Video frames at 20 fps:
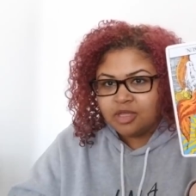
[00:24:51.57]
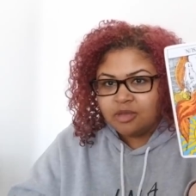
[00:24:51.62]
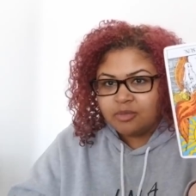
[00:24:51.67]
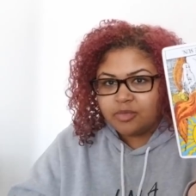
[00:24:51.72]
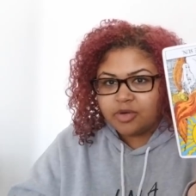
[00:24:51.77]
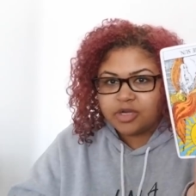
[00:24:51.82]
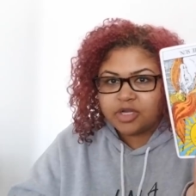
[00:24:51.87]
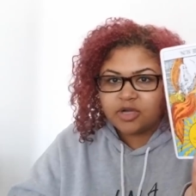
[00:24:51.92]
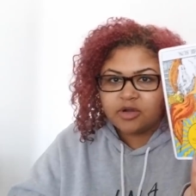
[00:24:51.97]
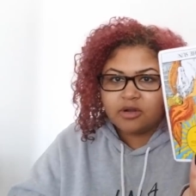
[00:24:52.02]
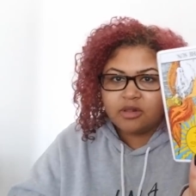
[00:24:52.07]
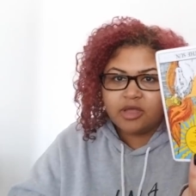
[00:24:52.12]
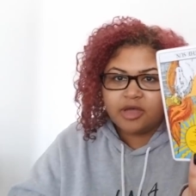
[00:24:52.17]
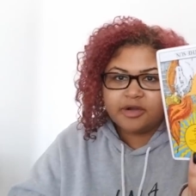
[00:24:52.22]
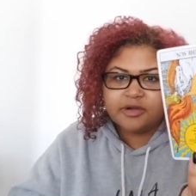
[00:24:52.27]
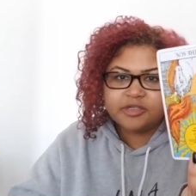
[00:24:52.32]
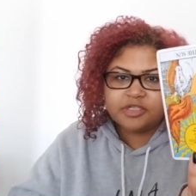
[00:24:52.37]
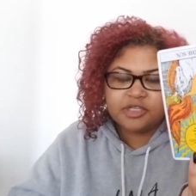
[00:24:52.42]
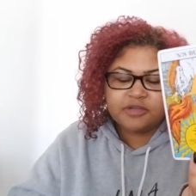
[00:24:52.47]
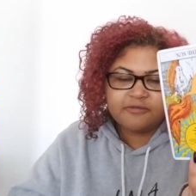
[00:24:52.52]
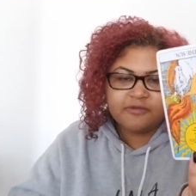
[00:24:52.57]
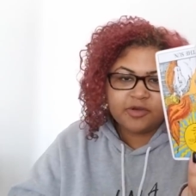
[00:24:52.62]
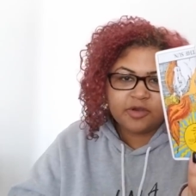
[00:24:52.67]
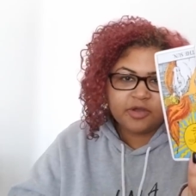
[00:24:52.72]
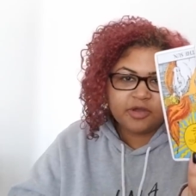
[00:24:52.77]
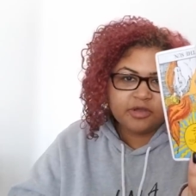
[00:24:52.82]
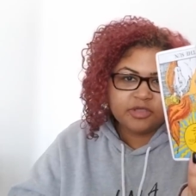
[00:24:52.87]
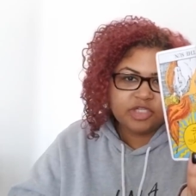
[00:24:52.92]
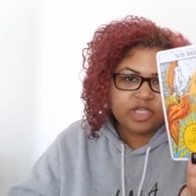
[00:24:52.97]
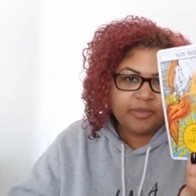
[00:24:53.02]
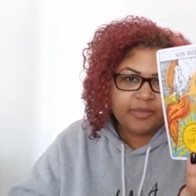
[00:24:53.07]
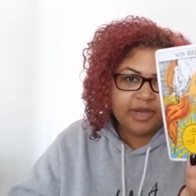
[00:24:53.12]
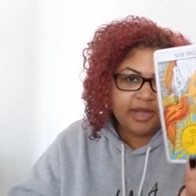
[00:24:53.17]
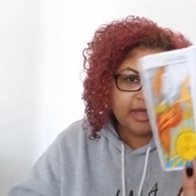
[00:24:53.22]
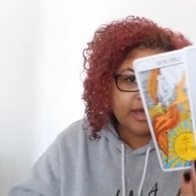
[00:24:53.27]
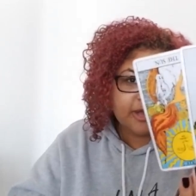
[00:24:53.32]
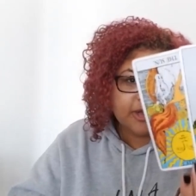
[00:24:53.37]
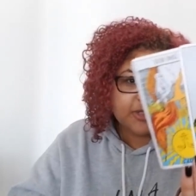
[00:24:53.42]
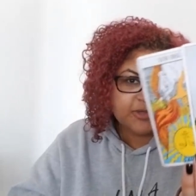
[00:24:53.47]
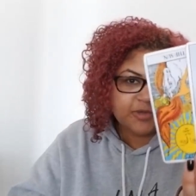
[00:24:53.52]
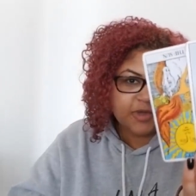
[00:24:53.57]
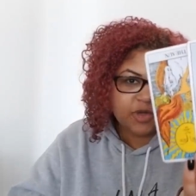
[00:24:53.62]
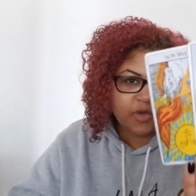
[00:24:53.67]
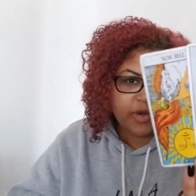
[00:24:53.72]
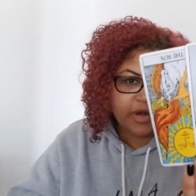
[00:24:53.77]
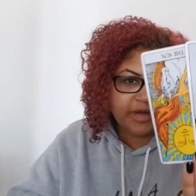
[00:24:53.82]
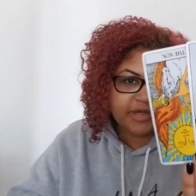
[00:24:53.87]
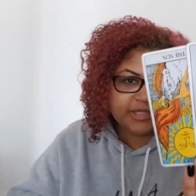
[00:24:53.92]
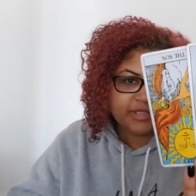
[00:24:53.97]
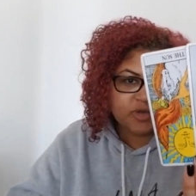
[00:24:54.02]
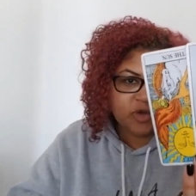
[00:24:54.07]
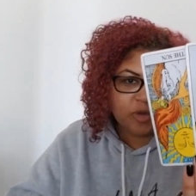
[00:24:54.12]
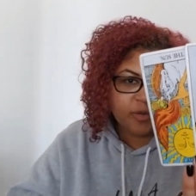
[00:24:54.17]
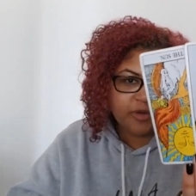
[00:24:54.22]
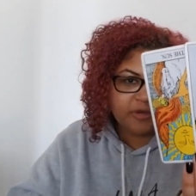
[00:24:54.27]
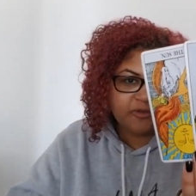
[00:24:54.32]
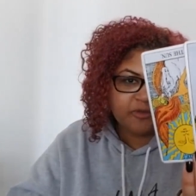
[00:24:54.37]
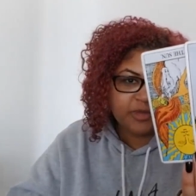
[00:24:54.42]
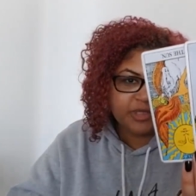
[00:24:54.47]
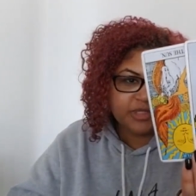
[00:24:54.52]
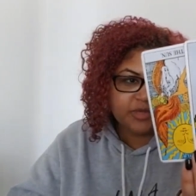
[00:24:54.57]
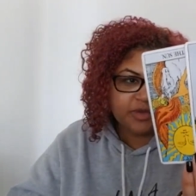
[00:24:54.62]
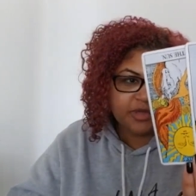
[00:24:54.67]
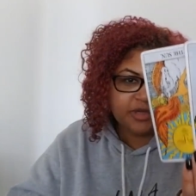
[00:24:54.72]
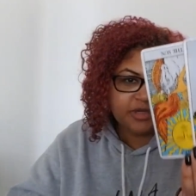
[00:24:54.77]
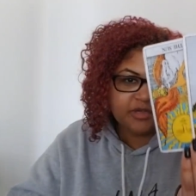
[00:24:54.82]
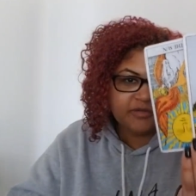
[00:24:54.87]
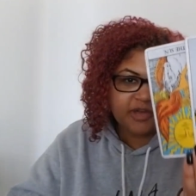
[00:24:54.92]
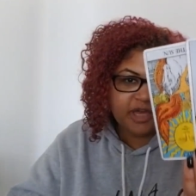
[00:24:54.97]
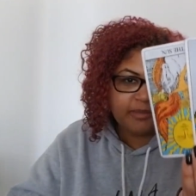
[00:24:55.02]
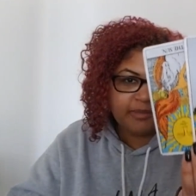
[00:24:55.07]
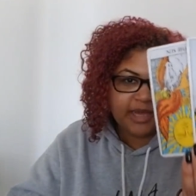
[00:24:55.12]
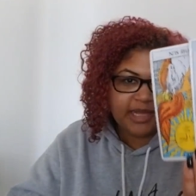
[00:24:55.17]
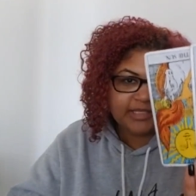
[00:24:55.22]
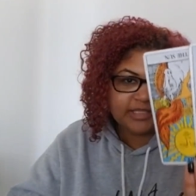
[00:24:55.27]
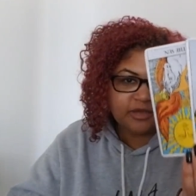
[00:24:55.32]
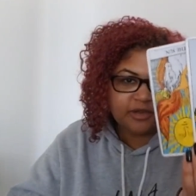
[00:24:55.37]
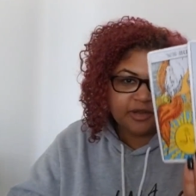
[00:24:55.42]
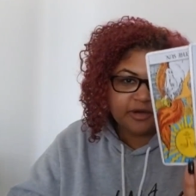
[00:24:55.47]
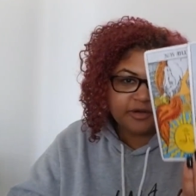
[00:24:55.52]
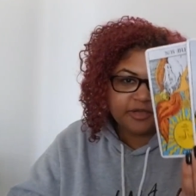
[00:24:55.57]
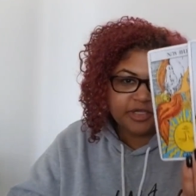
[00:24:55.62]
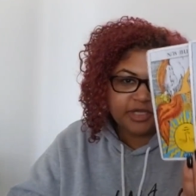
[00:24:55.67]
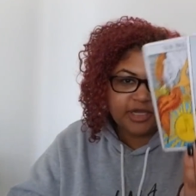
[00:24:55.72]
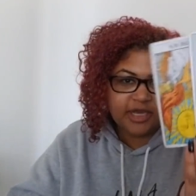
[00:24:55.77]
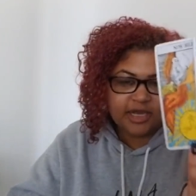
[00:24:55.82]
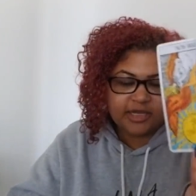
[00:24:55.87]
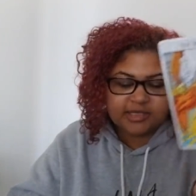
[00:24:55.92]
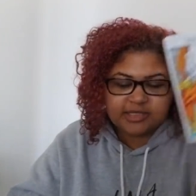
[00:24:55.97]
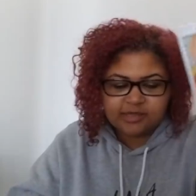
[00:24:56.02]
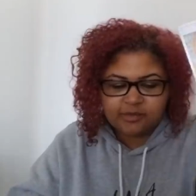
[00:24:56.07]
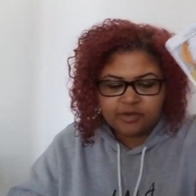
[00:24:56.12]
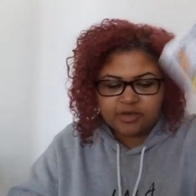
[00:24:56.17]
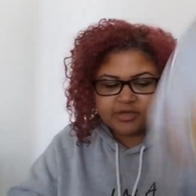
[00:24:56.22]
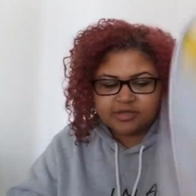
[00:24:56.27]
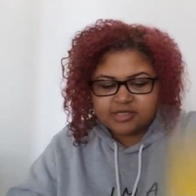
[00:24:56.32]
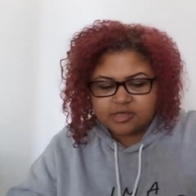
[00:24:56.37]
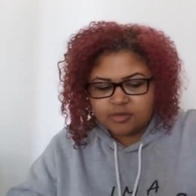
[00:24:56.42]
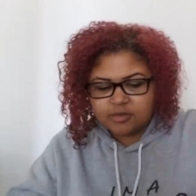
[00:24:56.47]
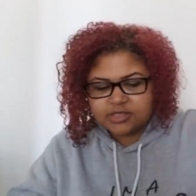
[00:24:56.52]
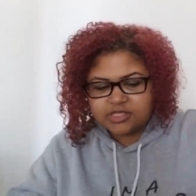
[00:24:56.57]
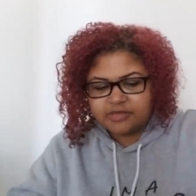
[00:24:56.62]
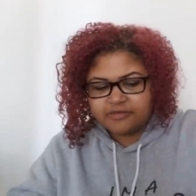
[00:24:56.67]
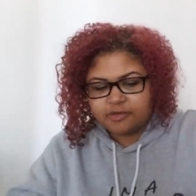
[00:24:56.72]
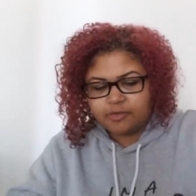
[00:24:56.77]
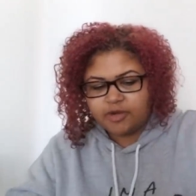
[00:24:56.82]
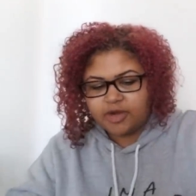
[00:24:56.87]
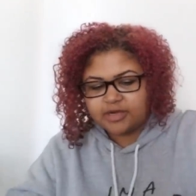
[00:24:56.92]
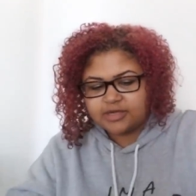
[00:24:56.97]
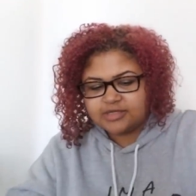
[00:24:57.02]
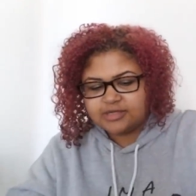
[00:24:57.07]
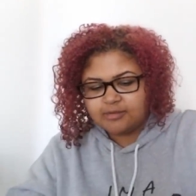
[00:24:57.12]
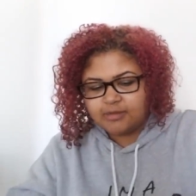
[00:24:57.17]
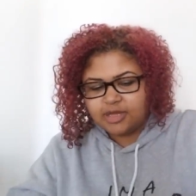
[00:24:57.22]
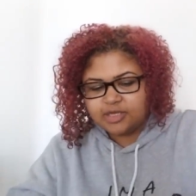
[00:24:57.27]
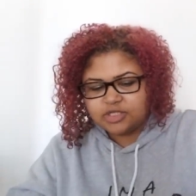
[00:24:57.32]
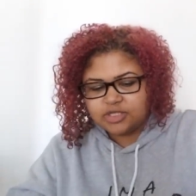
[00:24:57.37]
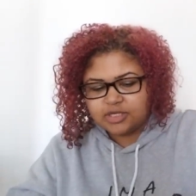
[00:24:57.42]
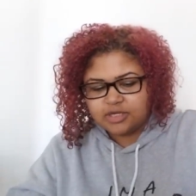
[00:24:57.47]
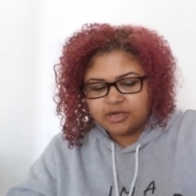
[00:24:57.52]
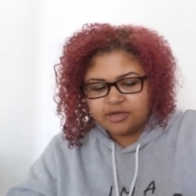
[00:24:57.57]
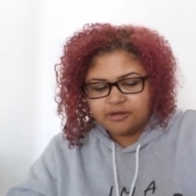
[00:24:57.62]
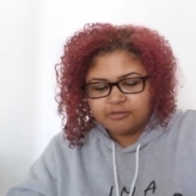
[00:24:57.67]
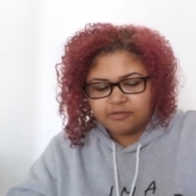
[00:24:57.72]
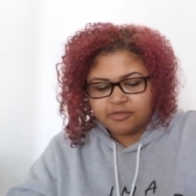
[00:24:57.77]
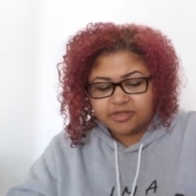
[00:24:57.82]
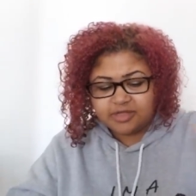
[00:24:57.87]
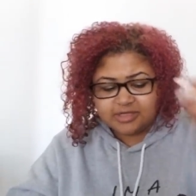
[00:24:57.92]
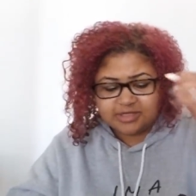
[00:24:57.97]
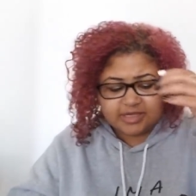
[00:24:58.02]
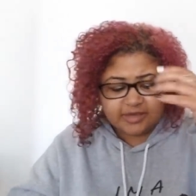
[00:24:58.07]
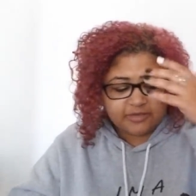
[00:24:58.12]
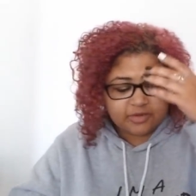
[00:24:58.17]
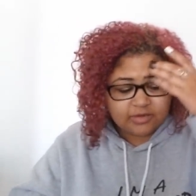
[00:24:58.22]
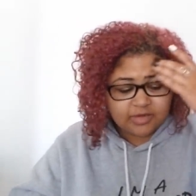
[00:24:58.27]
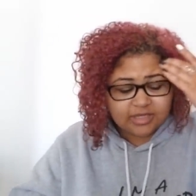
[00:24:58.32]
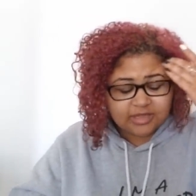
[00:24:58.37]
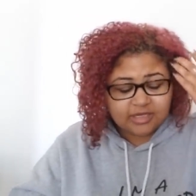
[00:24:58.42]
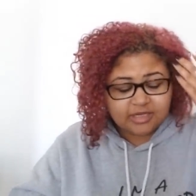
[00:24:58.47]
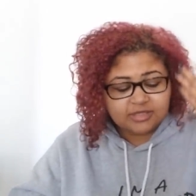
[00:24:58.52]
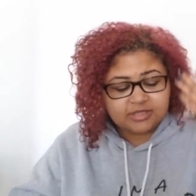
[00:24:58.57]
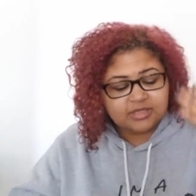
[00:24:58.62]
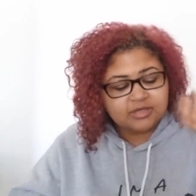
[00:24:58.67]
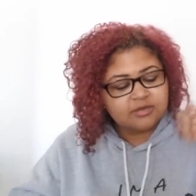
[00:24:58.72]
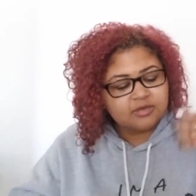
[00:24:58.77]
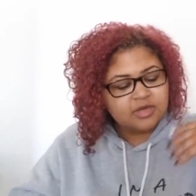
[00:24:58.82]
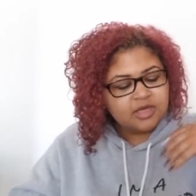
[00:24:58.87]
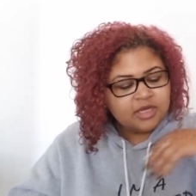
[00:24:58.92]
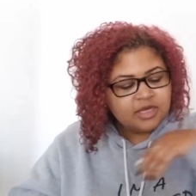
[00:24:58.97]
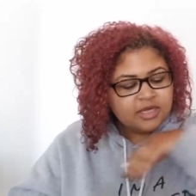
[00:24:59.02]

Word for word: Mercurial energy, Virgo, Gemini, could also be Aquarius, Scorpio for me as a reader, divine masculine energy. Yeah, someone someone's definitely practicing magic here. With the devil right there too.